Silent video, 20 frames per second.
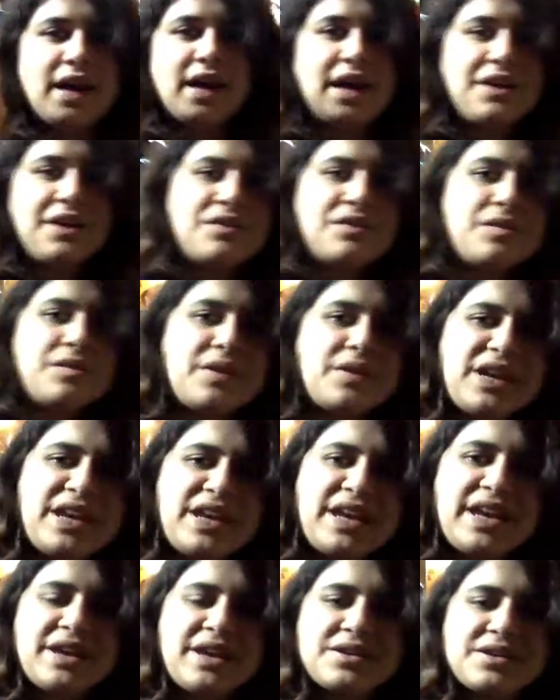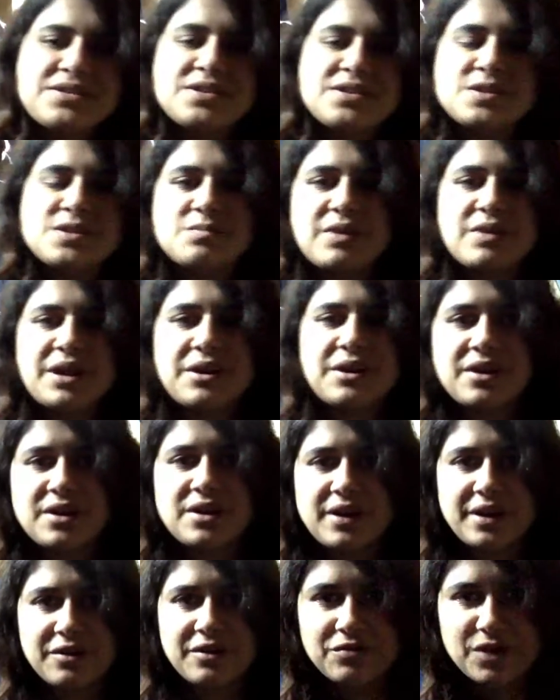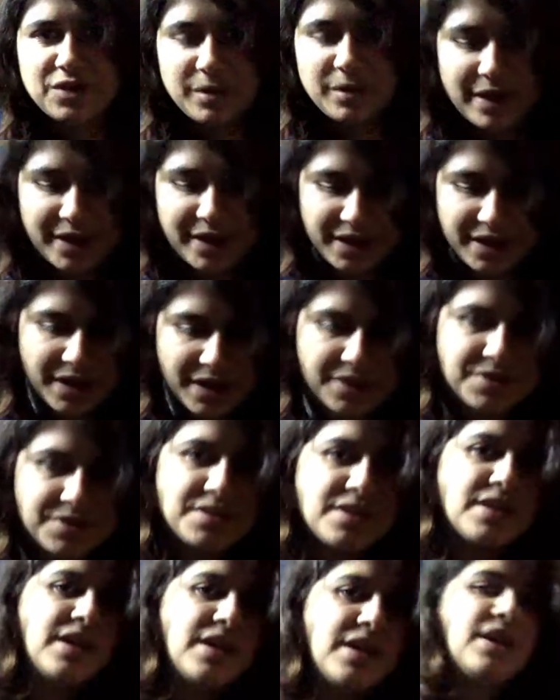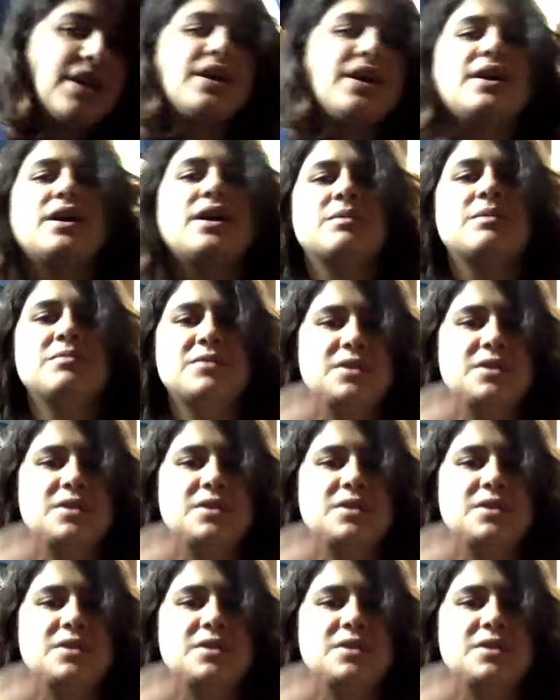Hey everybody, this is Breyer and we're back, and today I'm